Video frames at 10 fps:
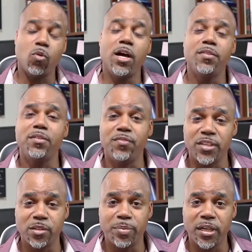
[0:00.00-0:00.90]
one, the
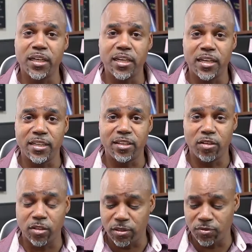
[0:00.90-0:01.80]
visibility that they're
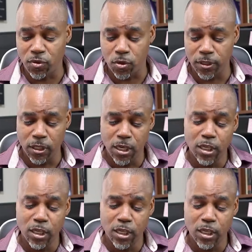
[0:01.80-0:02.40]
looking for,